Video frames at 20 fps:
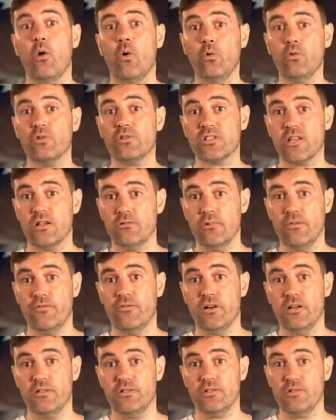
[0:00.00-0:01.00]
also
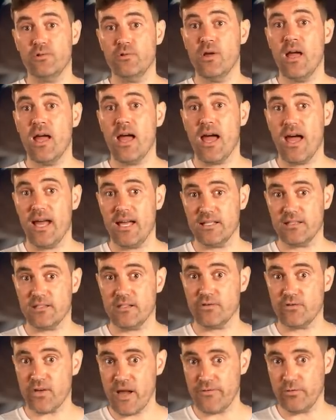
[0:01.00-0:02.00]
referred to as
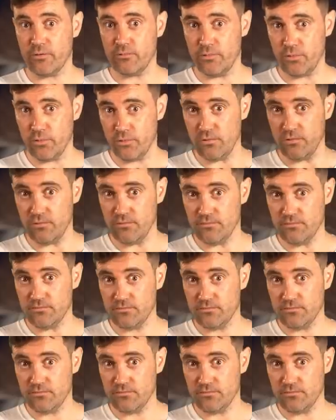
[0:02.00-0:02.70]
the travel rule.